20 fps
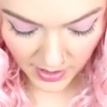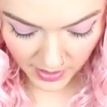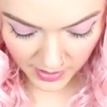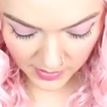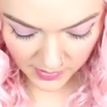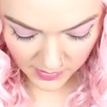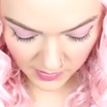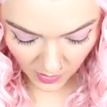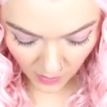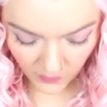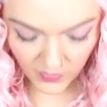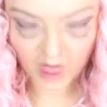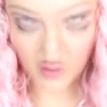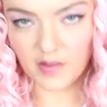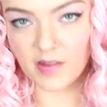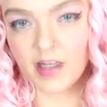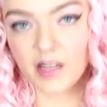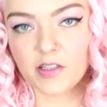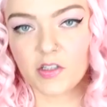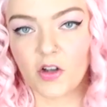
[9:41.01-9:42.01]
and
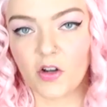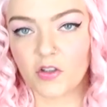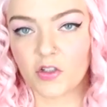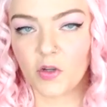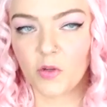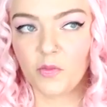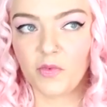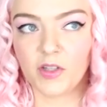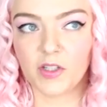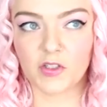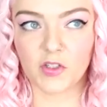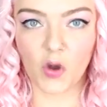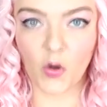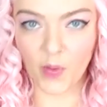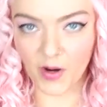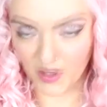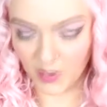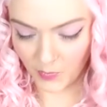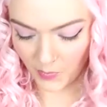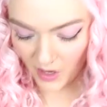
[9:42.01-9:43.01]
obviously it's not as comfy as not
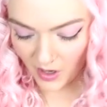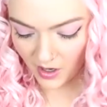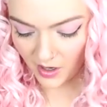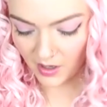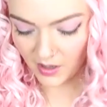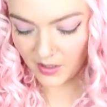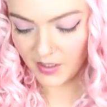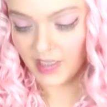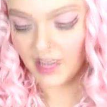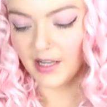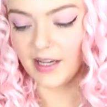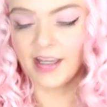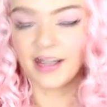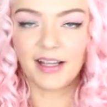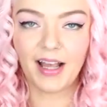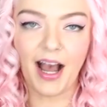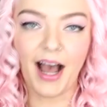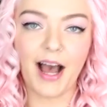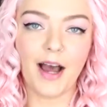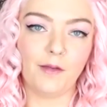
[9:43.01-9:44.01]
wearing a bra.
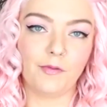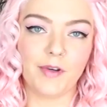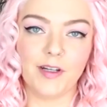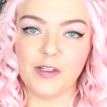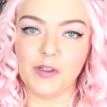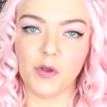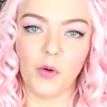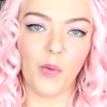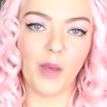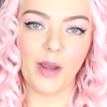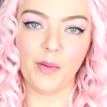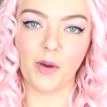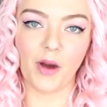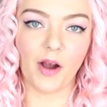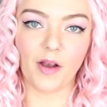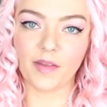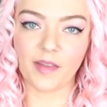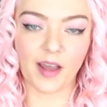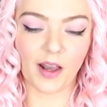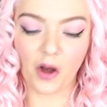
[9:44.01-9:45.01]
Like I really don't wear
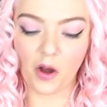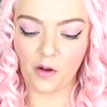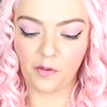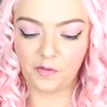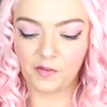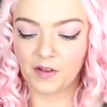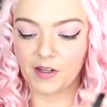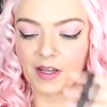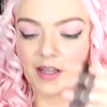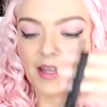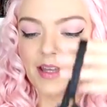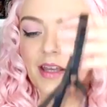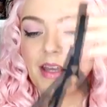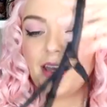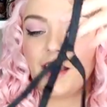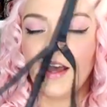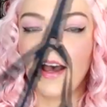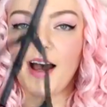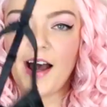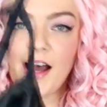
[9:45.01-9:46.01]
bras that often.
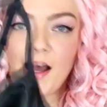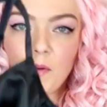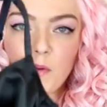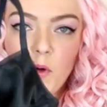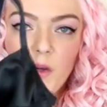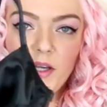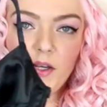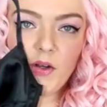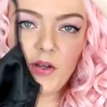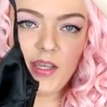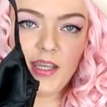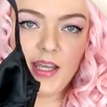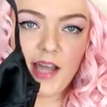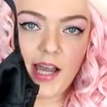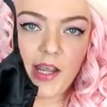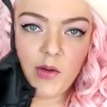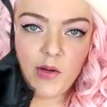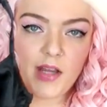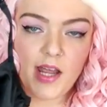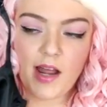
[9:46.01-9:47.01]
I'm quite lucky,
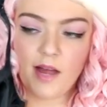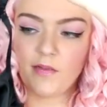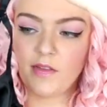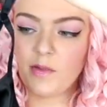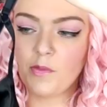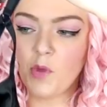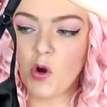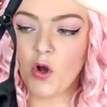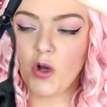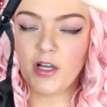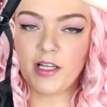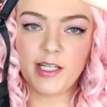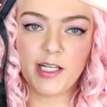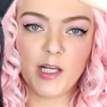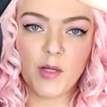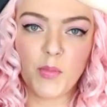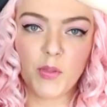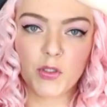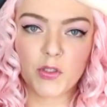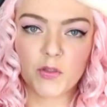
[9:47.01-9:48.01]
I only have small
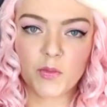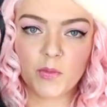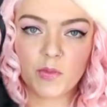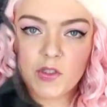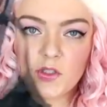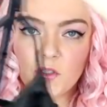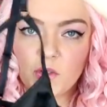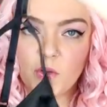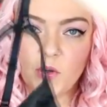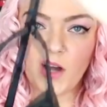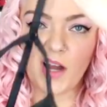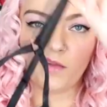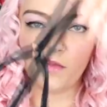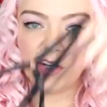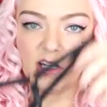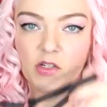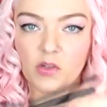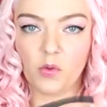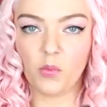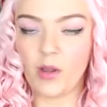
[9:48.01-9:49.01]
little bosoms, so I
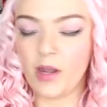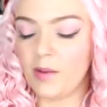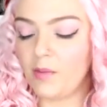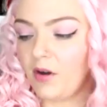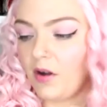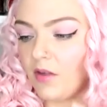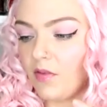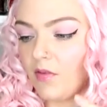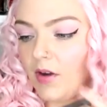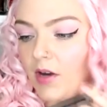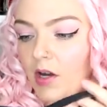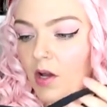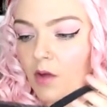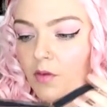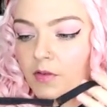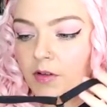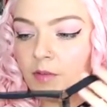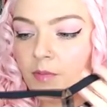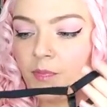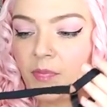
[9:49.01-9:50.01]
really don't wear bras very
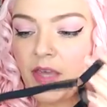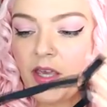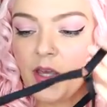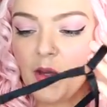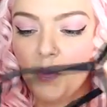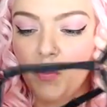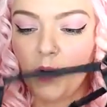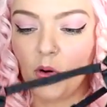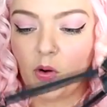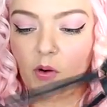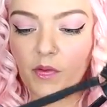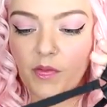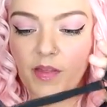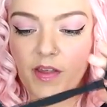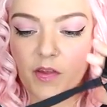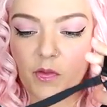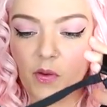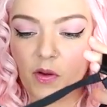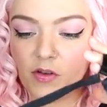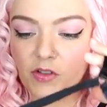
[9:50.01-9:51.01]
often, but
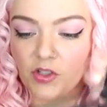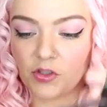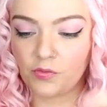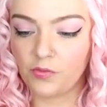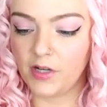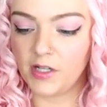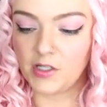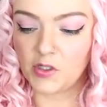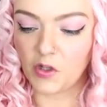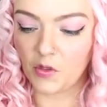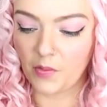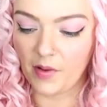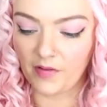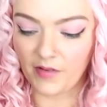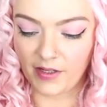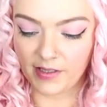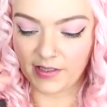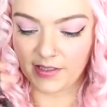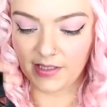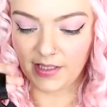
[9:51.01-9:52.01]
this one just really took my
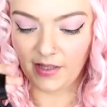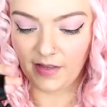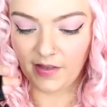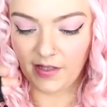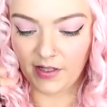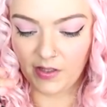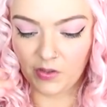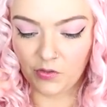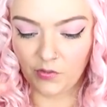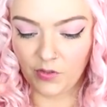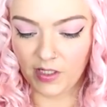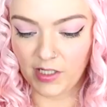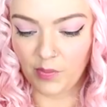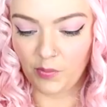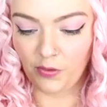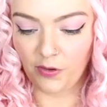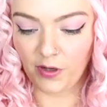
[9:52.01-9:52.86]
fancy. I think it's really